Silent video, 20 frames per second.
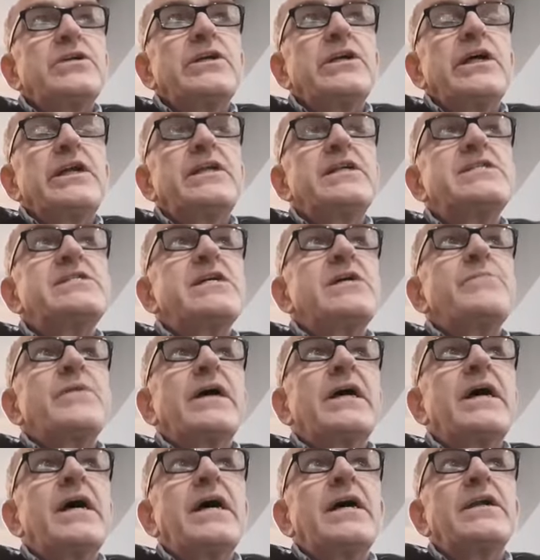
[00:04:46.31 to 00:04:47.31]
And then the same
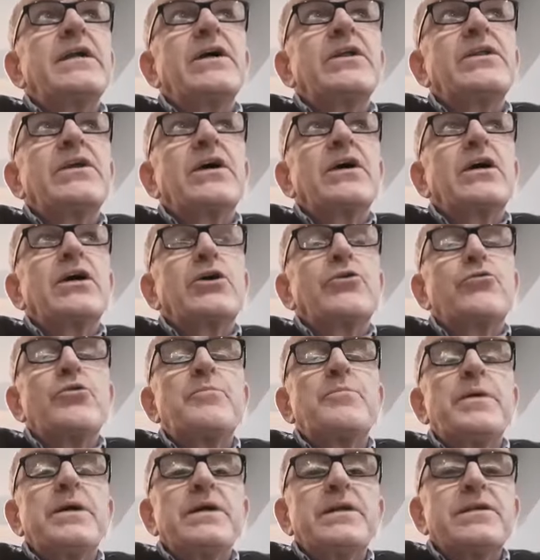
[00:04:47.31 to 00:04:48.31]
again, I think,
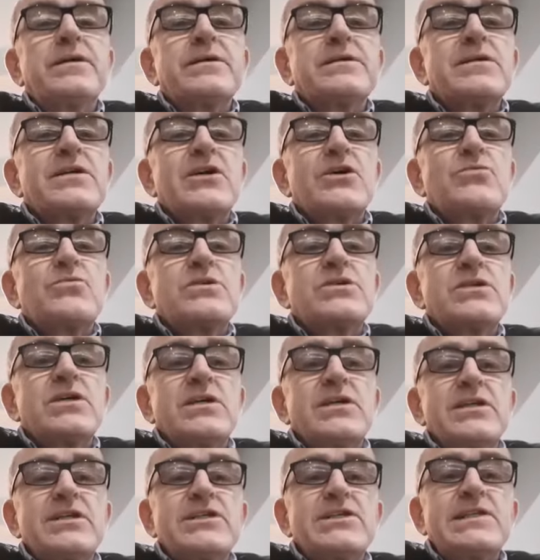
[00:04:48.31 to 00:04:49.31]
repeat, as I think we see
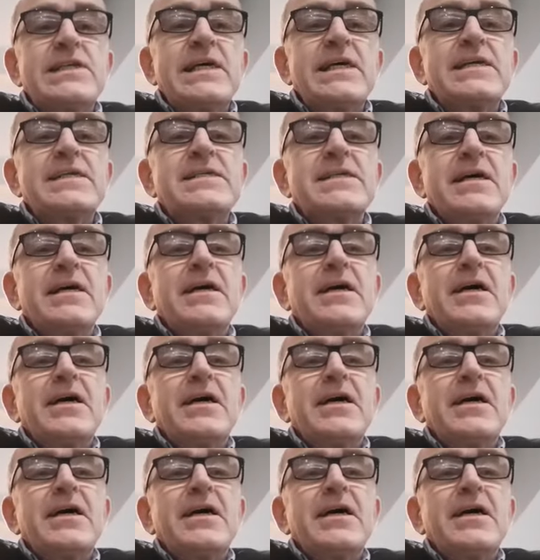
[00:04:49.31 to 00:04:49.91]
these days,